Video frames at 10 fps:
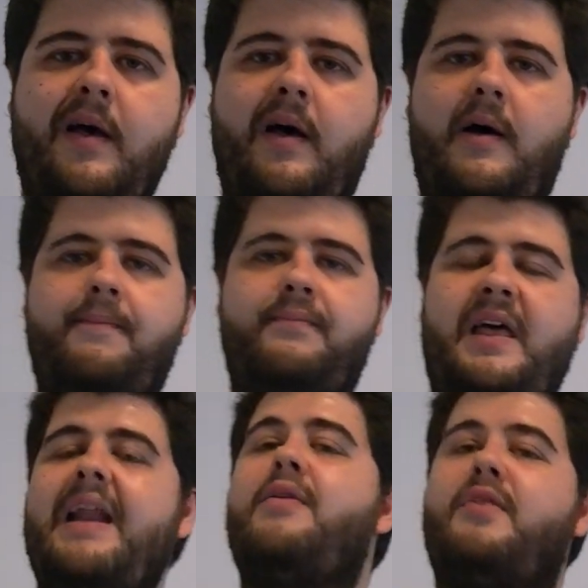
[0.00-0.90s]

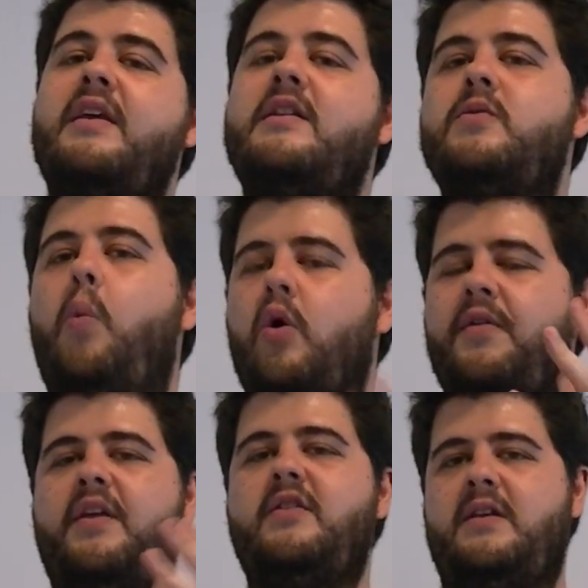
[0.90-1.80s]
That I think it's
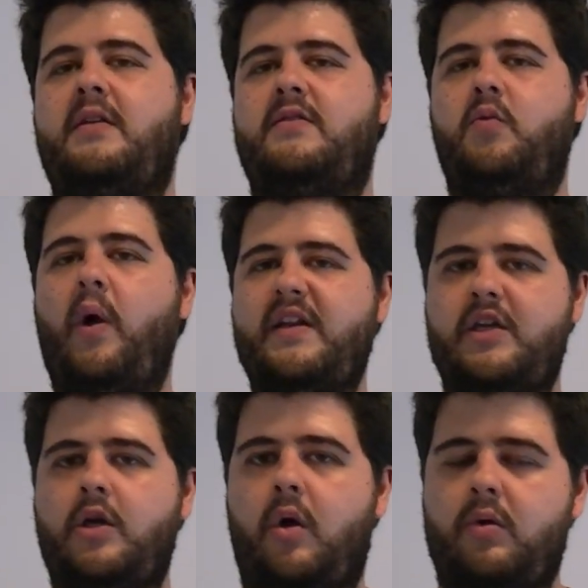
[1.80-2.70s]
worth its weight
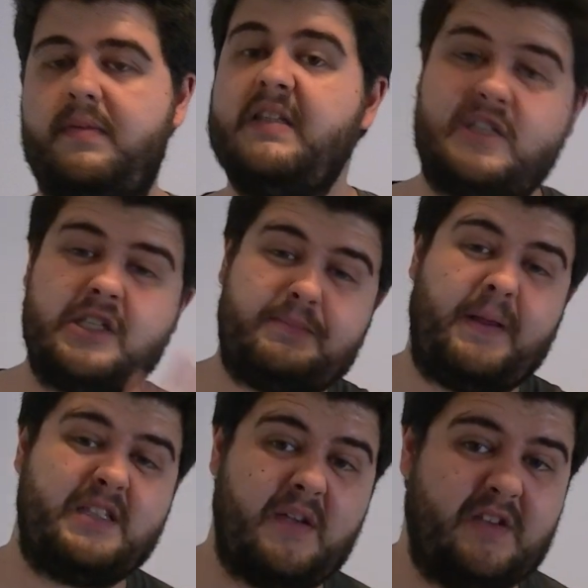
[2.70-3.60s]
in gold. It's
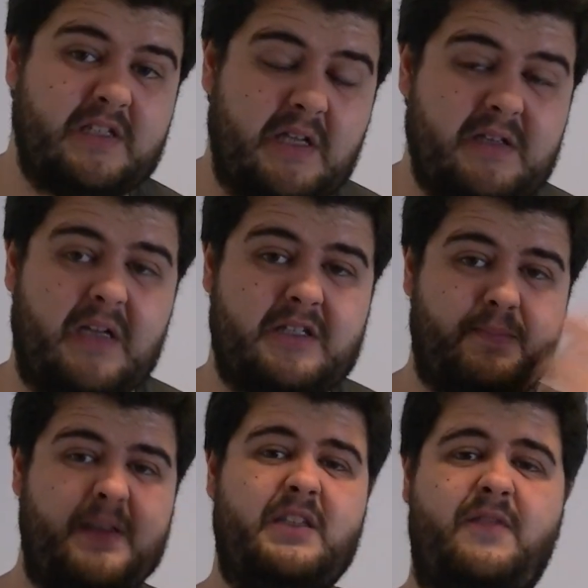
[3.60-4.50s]
expensive, it's an
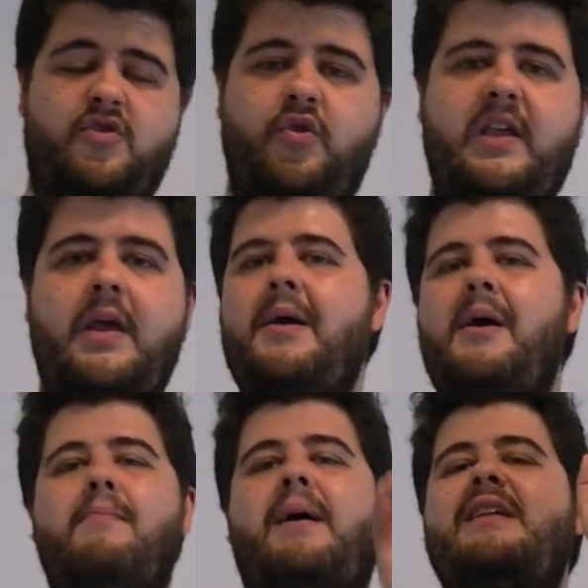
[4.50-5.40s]
expensive trick,
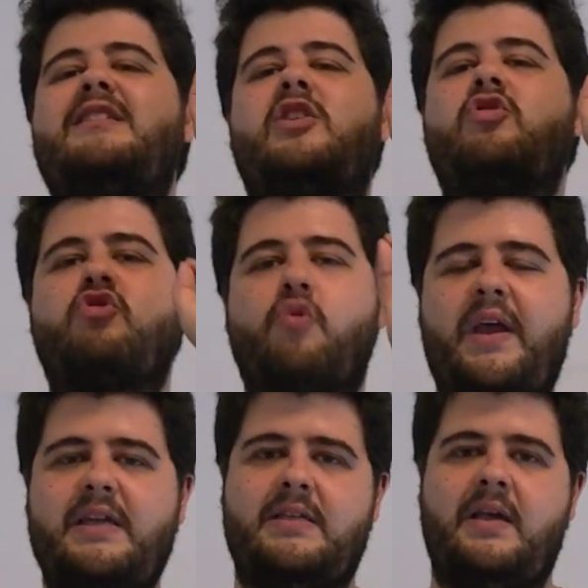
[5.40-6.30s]
but it's a
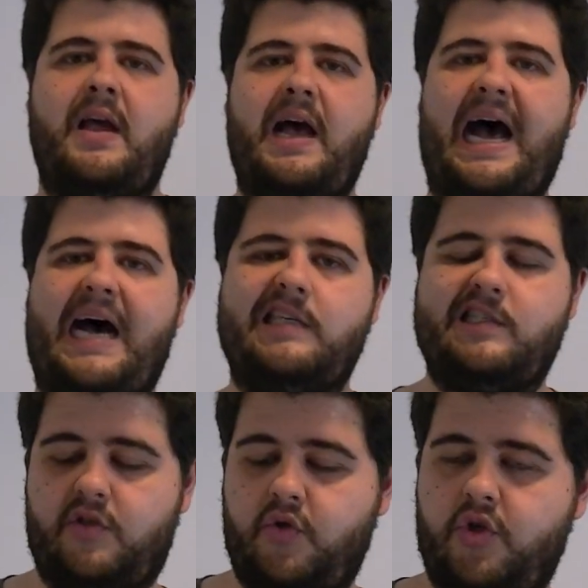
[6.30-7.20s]
great add
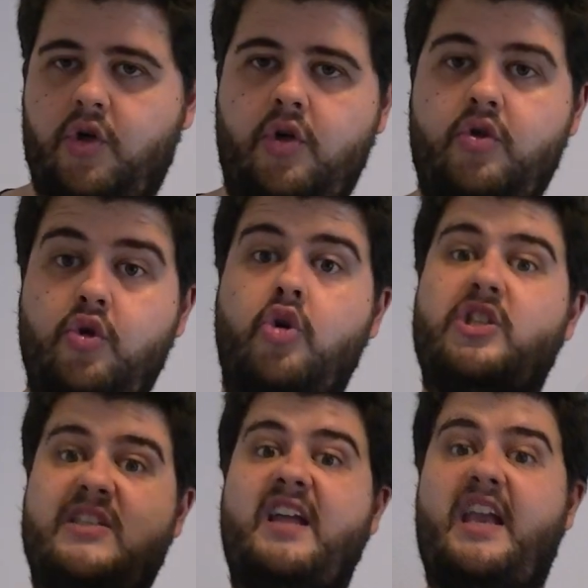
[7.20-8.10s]
to your
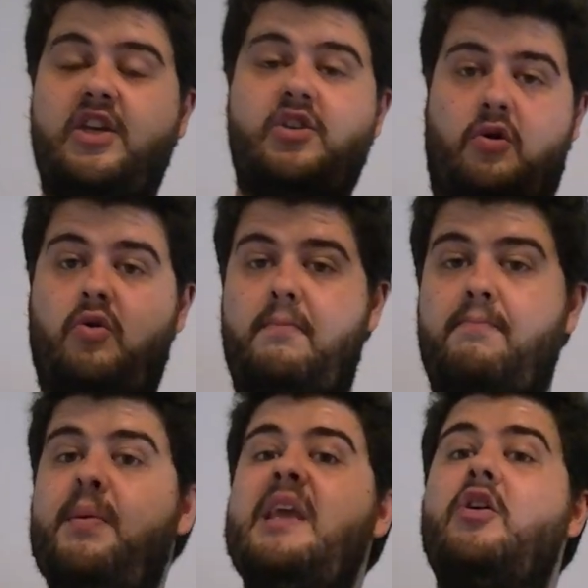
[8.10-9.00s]
stage or
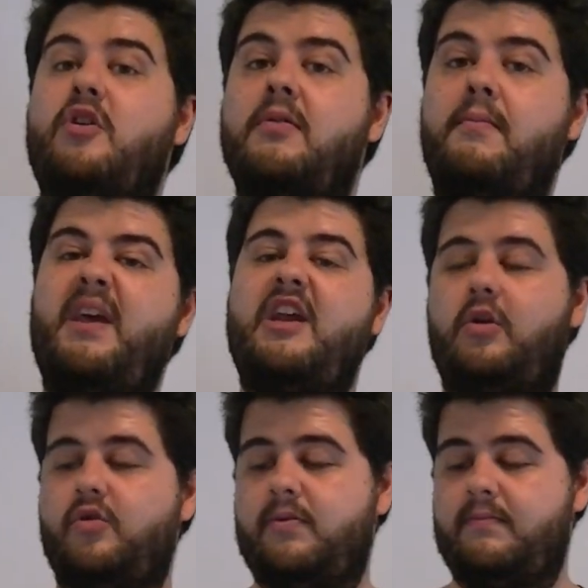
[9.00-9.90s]
bigger
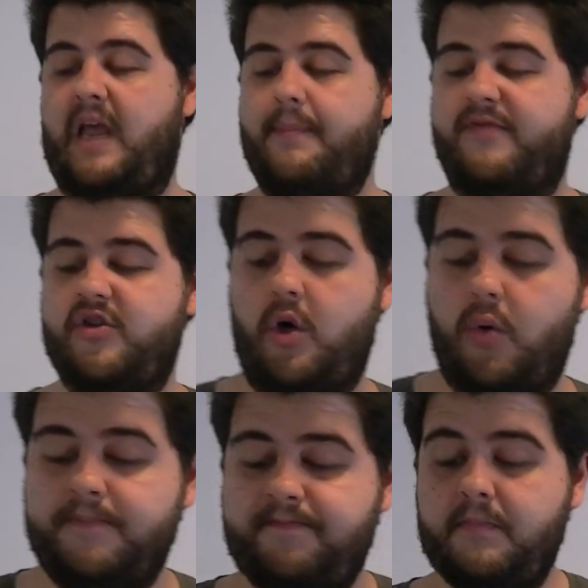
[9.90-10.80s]
venue type of show.